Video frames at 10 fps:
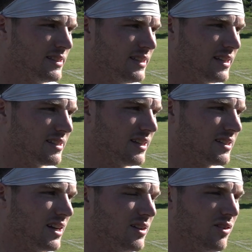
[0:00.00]
That's
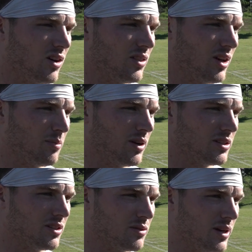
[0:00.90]
kind of our thought
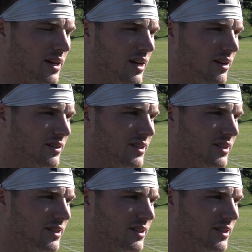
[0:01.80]
process right now.